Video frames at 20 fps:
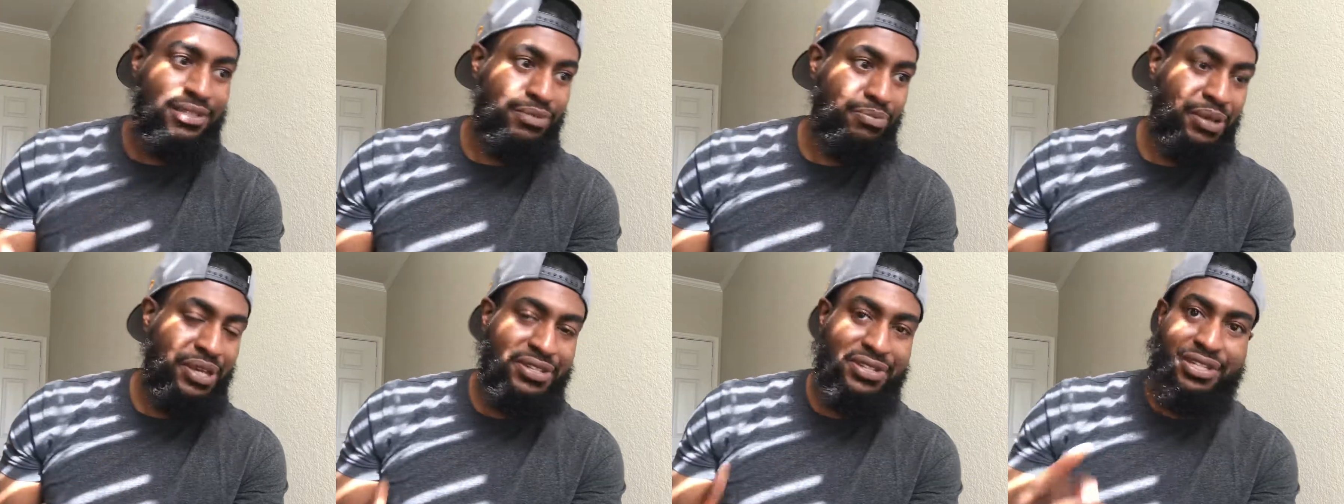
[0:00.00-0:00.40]
Is
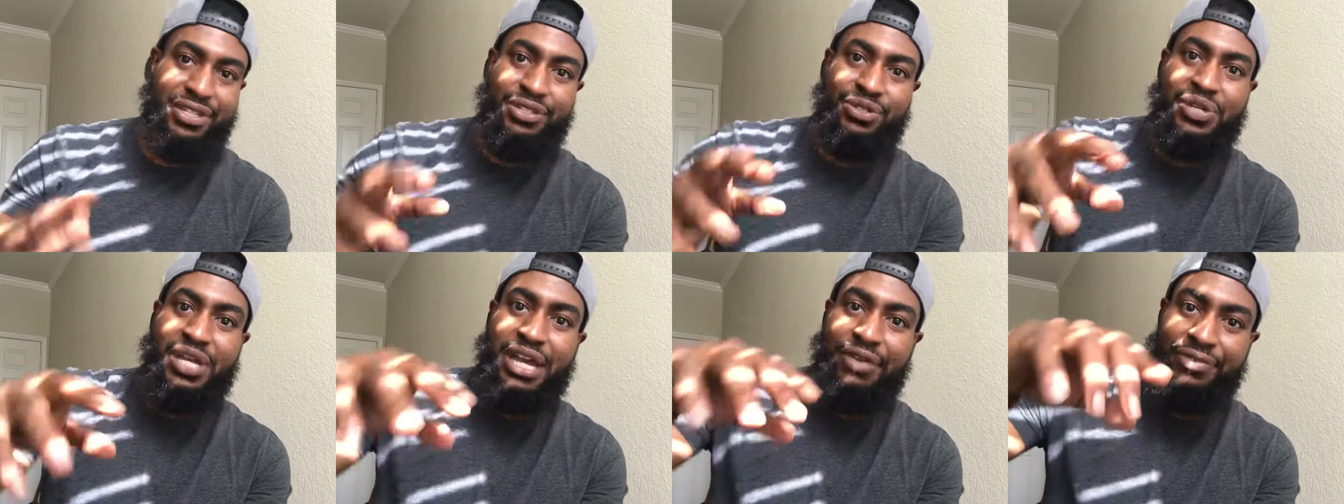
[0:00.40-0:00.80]
basically
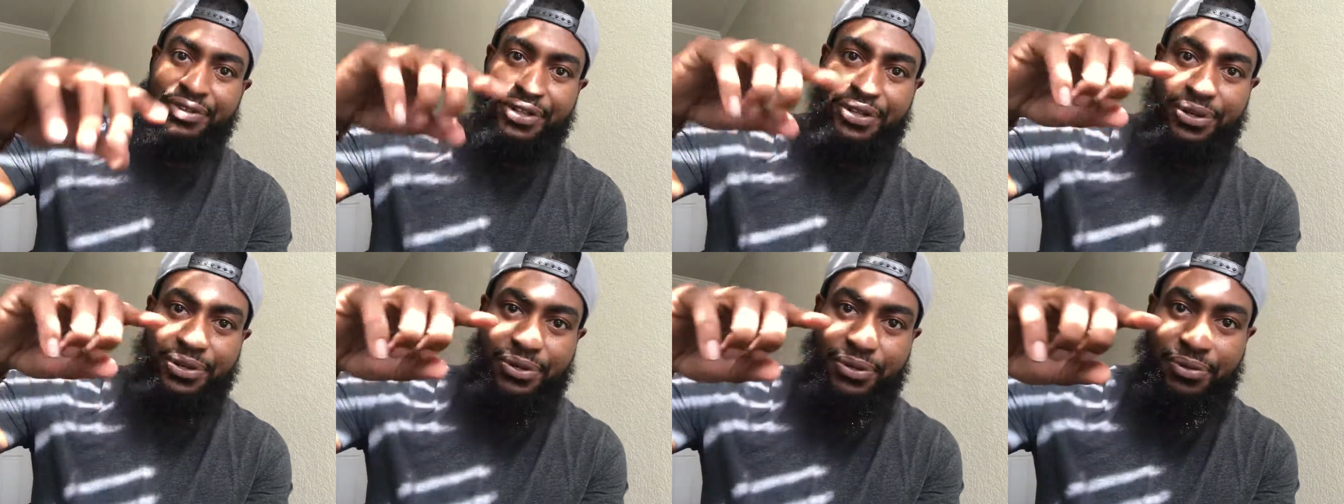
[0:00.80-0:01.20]
you have to
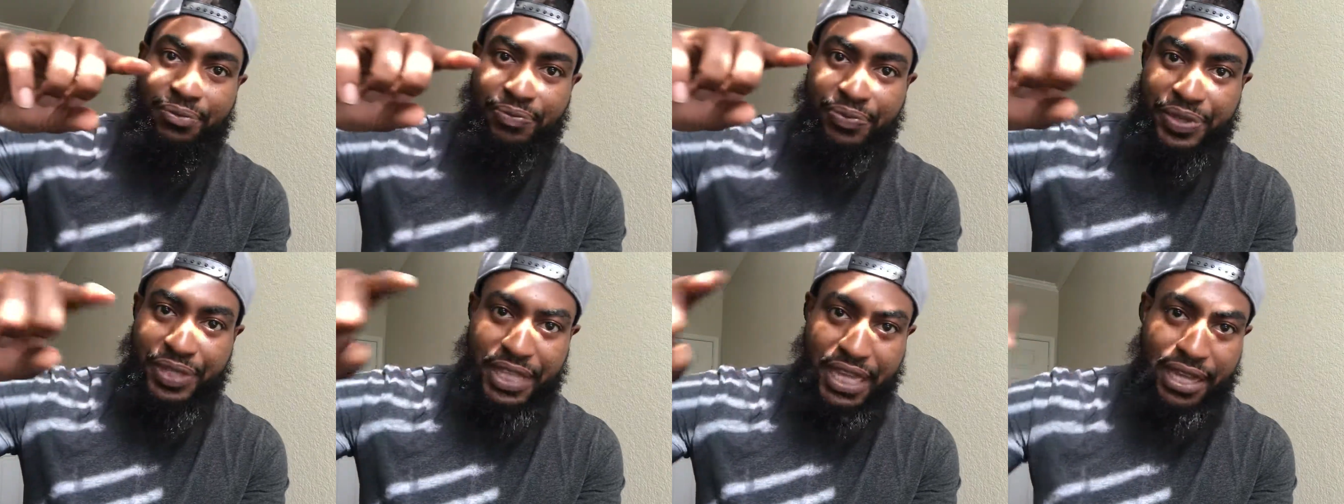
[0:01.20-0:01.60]
go
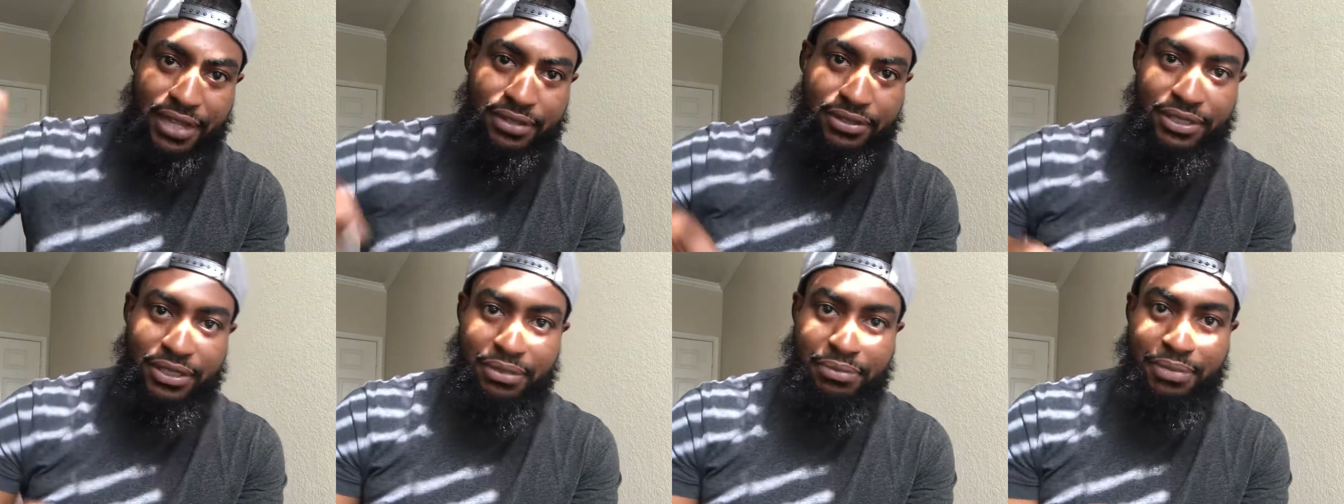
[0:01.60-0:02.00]

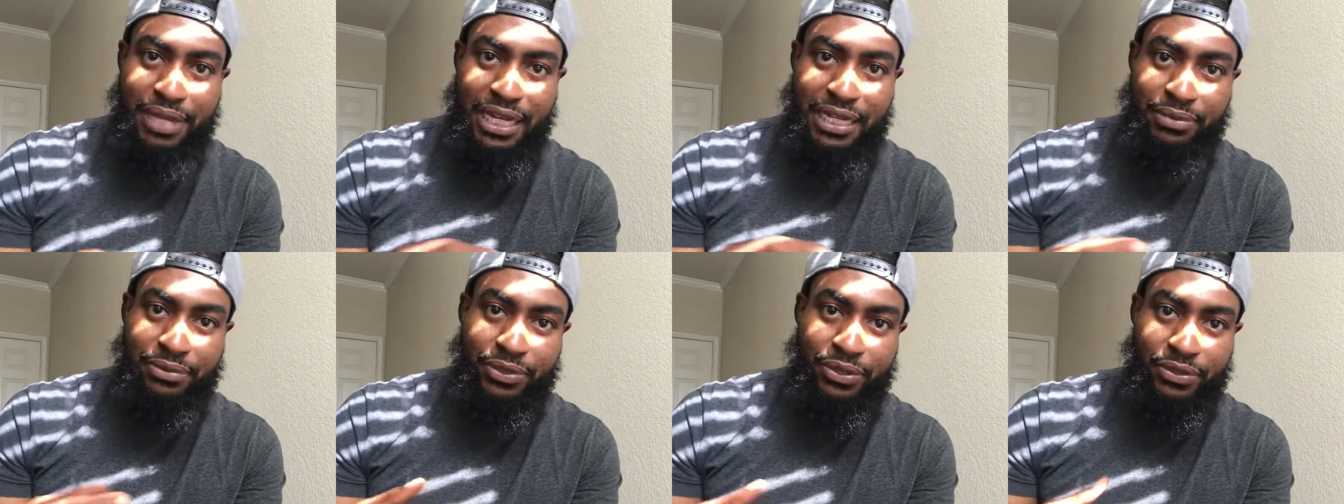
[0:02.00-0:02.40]
down to the
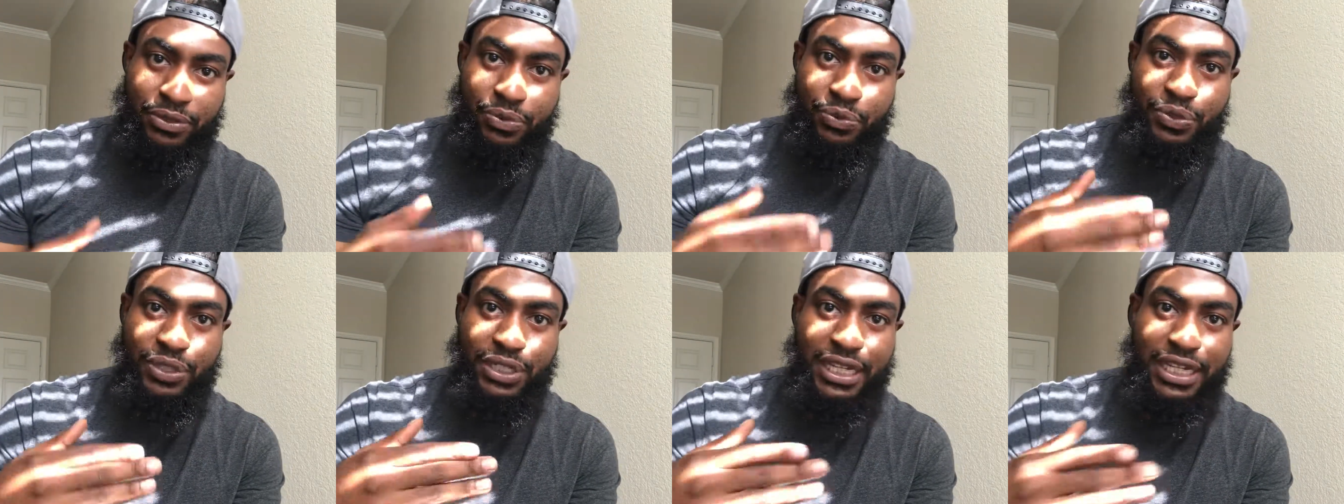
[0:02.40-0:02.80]
bottom
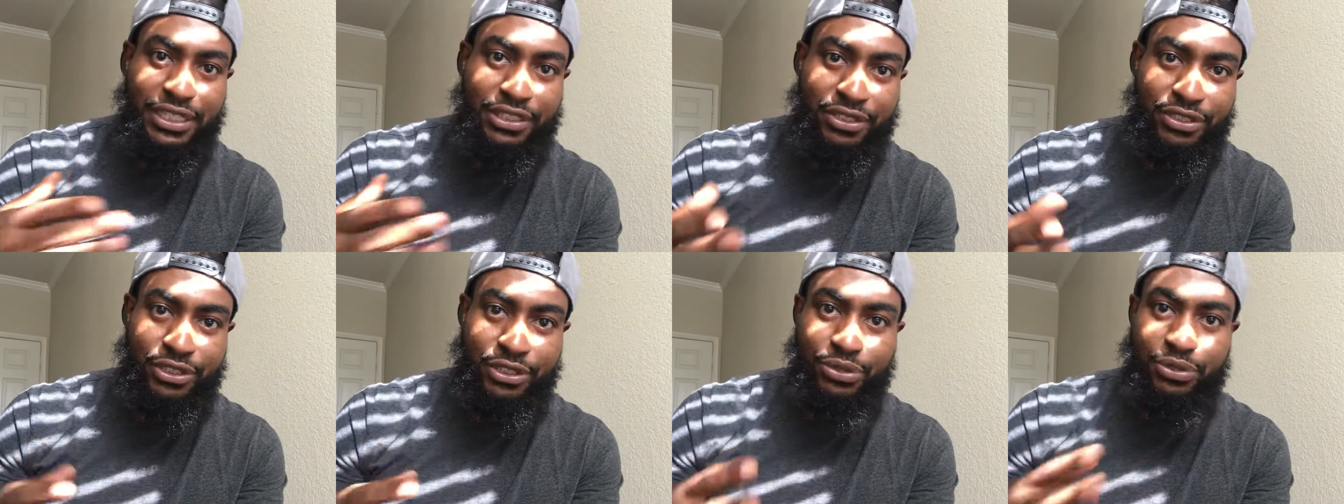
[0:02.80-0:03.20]
to realize
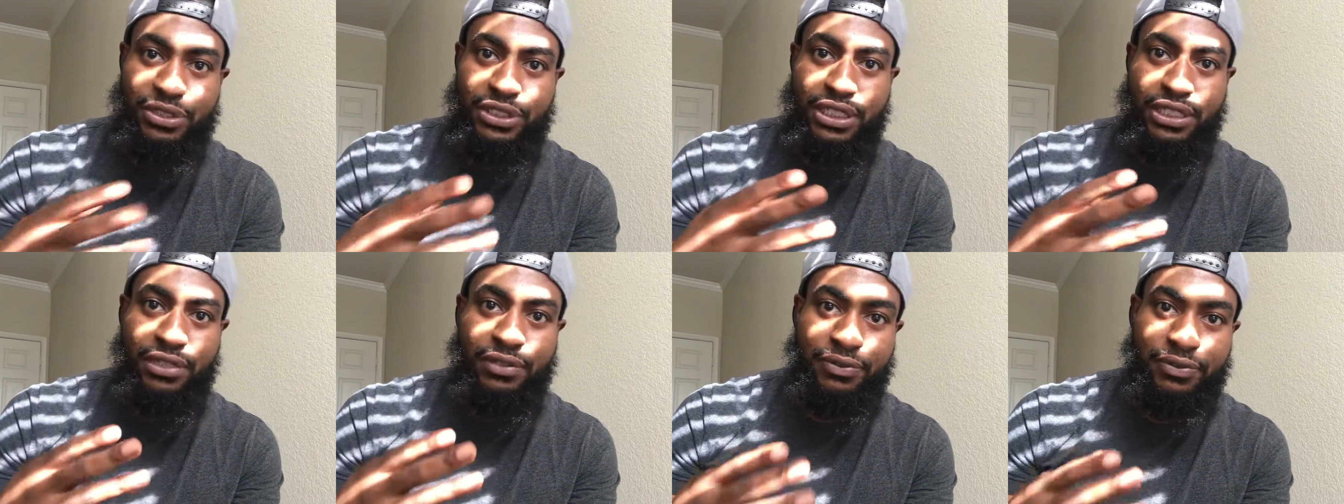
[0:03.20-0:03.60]
your true
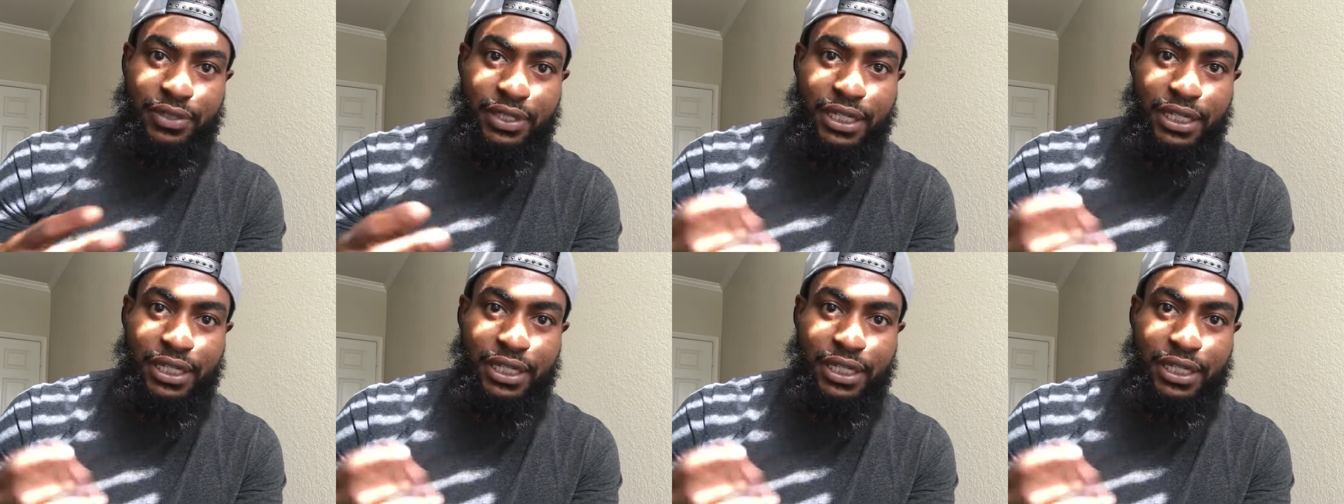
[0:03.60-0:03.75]
self,